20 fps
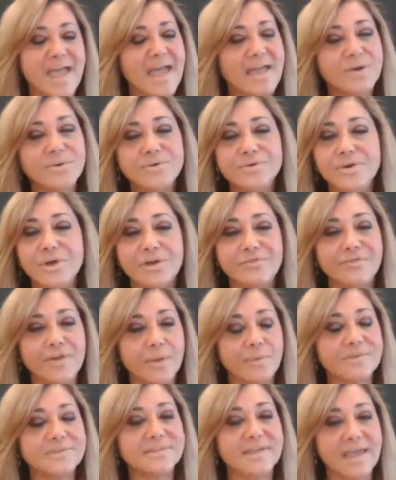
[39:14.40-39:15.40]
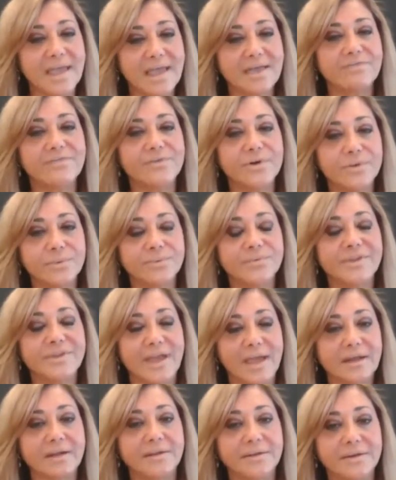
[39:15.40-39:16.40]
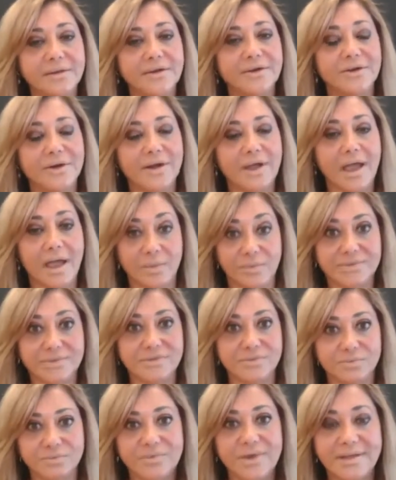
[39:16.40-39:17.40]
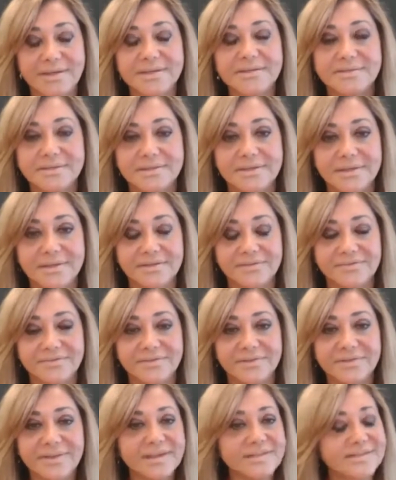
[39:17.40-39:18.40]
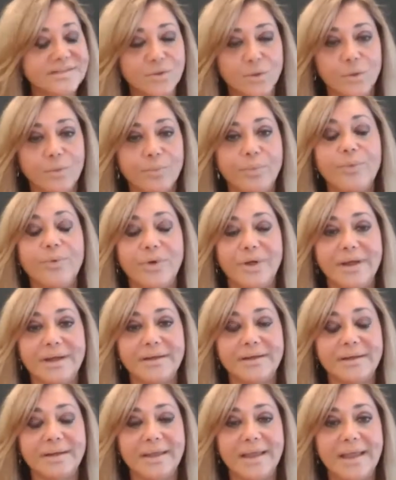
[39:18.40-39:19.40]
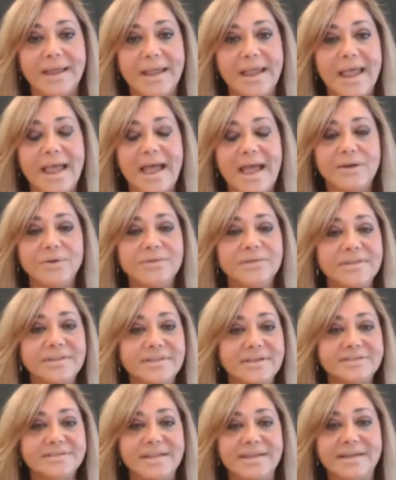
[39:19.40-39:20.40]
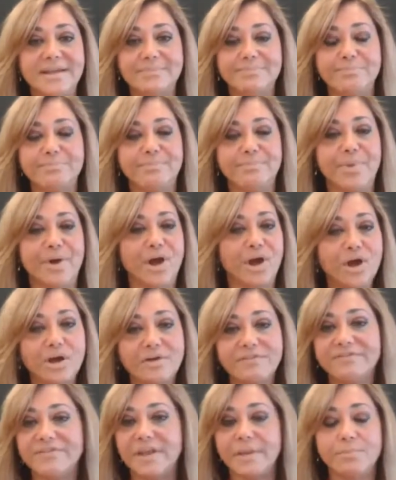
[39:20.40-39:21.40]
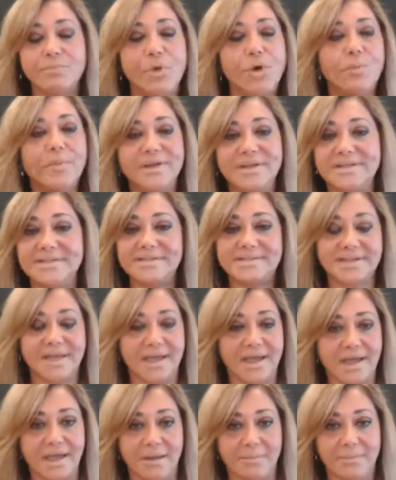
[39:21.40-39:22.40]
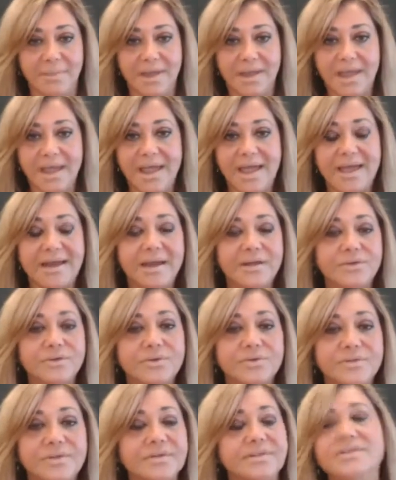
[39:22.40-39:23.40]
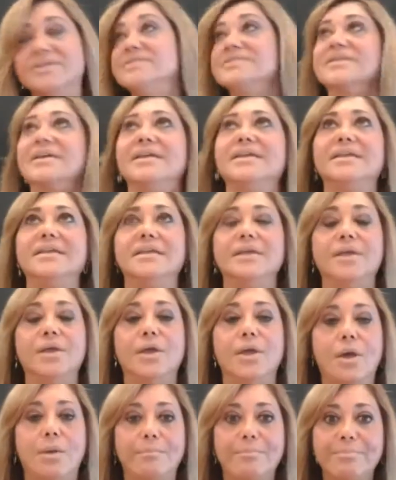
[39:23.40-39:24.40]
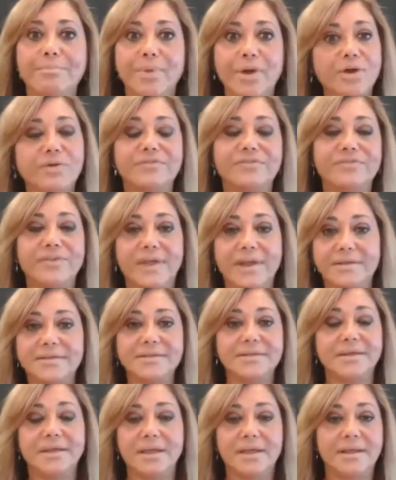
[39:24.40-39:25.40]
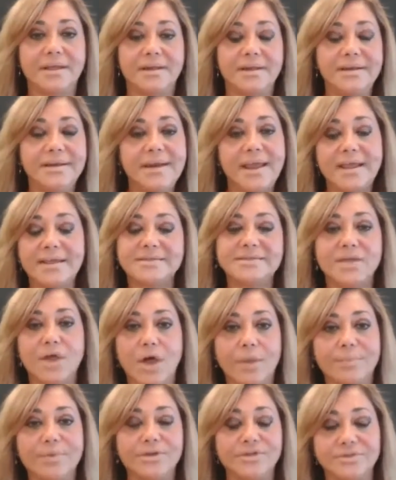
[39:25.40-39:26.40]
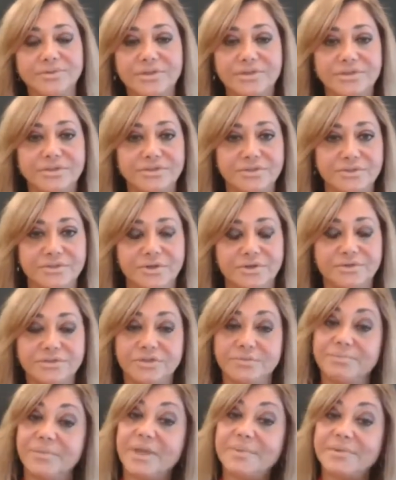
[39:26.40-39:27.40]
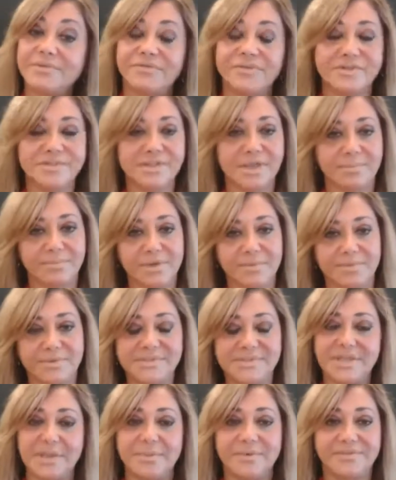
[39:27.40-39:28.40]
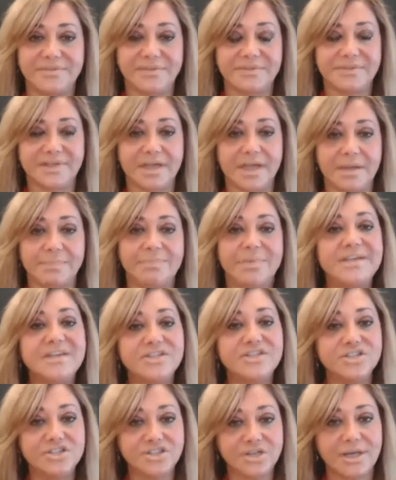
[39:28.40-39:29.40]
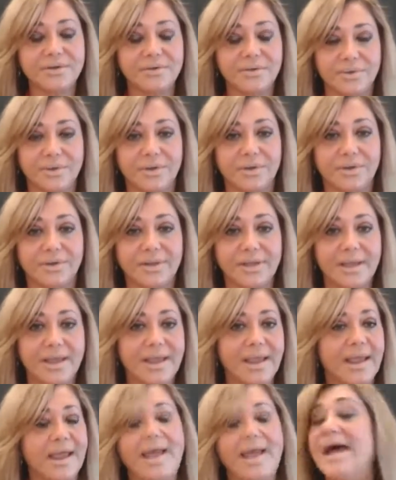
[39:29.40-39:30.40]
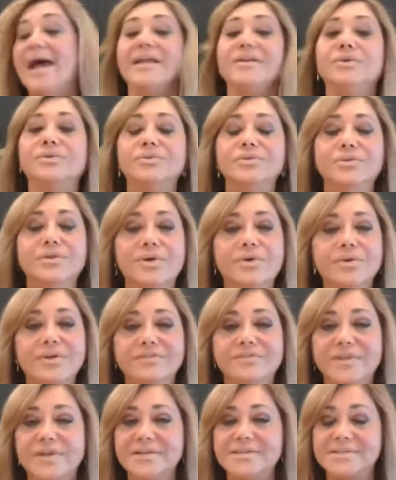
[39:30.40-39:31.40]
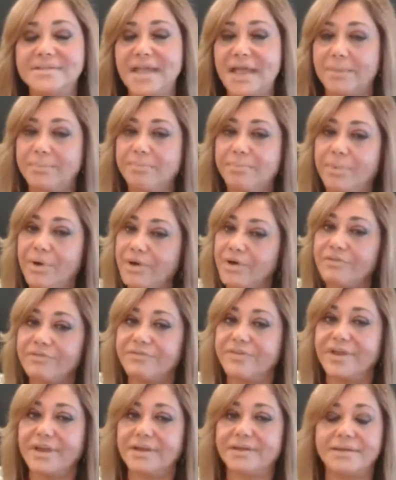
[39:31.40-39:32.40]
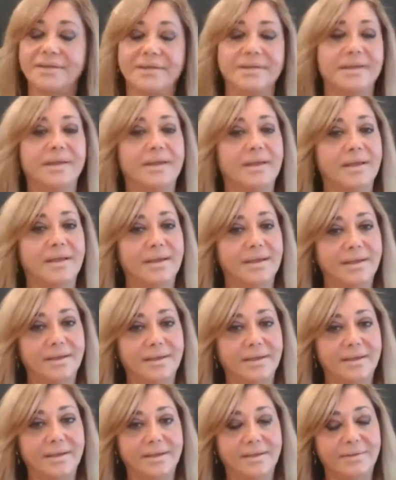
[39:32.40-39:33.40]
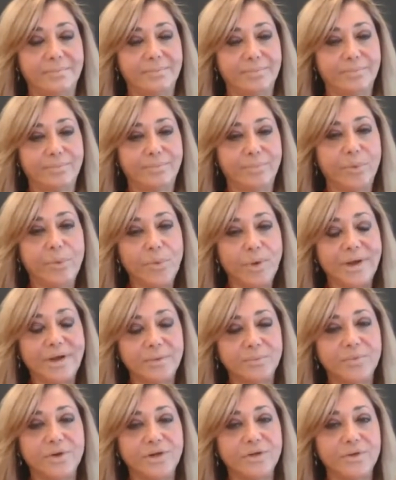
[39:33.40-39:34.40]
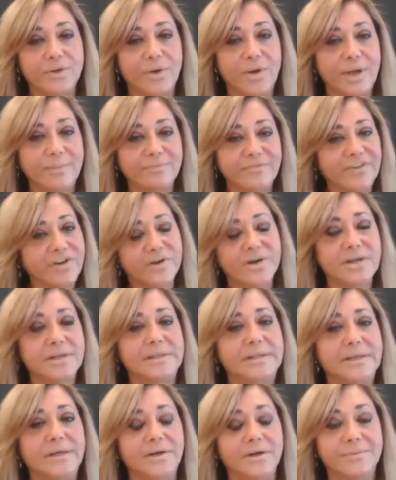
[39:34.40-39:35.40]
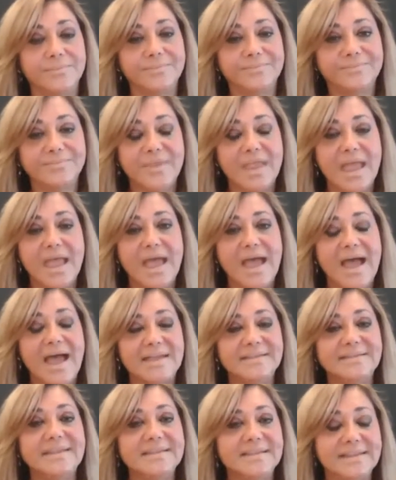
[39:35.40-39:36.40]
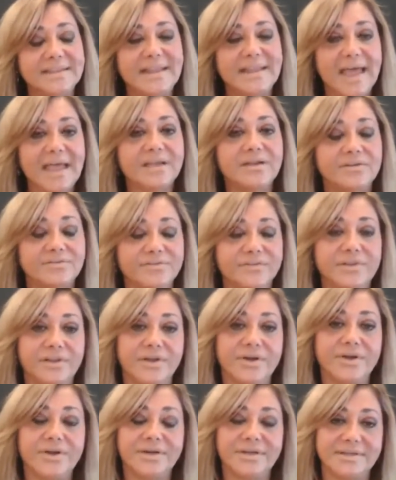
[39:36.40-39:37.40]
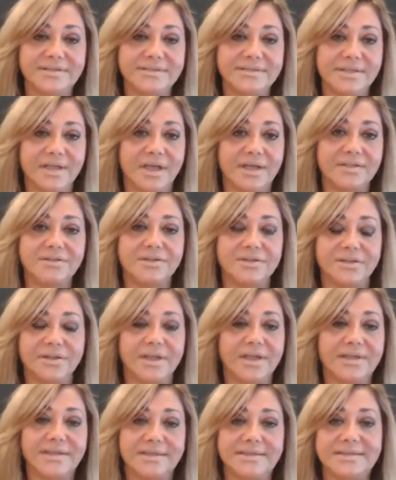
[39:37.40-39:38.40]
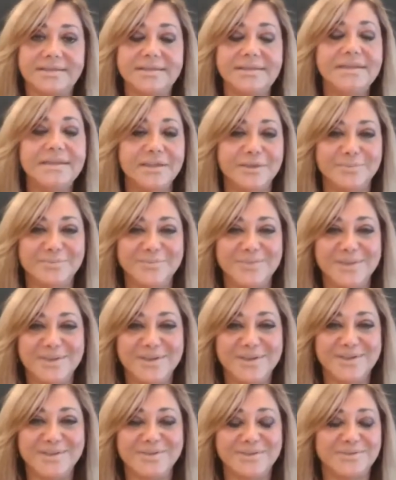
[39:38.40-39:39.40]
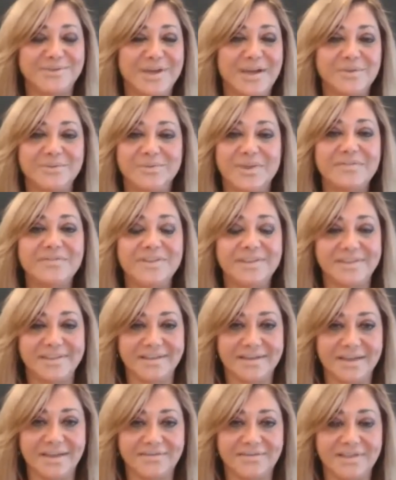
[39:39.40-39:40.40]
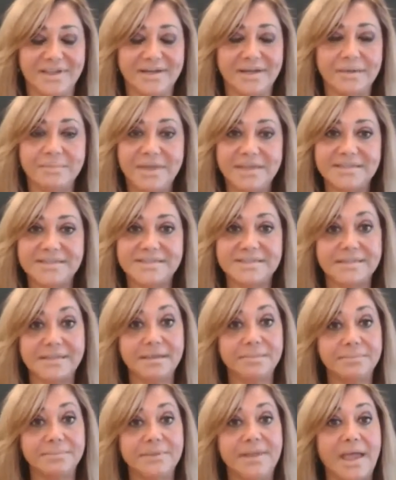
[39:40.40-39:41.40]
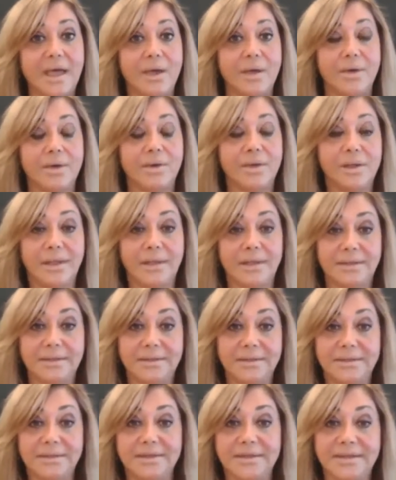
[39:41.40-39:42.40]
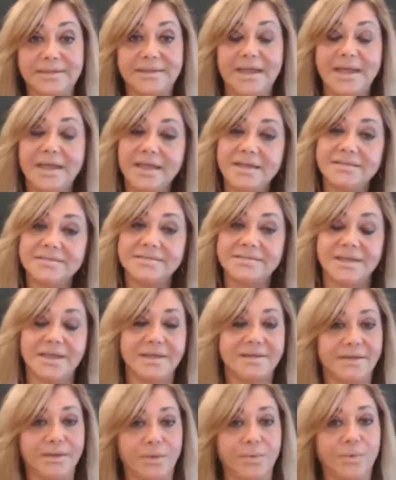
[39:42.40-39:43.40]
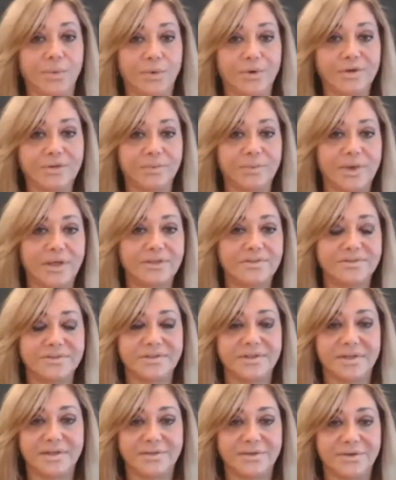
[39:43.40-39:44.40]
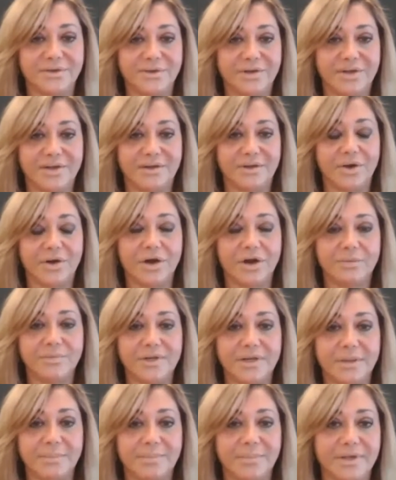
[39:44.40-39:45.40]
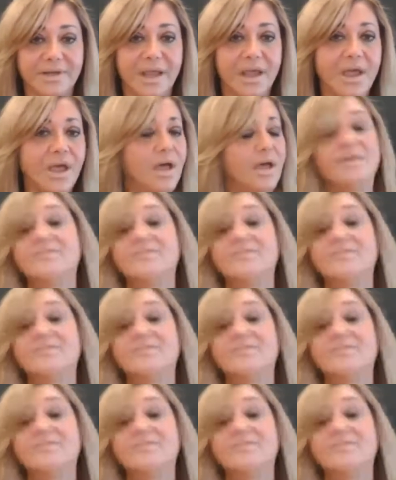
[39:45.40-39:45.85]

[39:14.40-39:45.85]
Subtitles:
I don't know if I was ever that clear I was ready to leave. That's the whole point. I don't think there's any perfect moment in time, and I don't think there's any perfect next opportunity to go to. Maybe for some people, some of the time, but in general, I don't know if there's that perfect point where you go, I'm very clear. I think the lack of clarity is the underlying theme throughout everything I've done. It may seem now, looking at the hindsight, it worked well together in harmony, but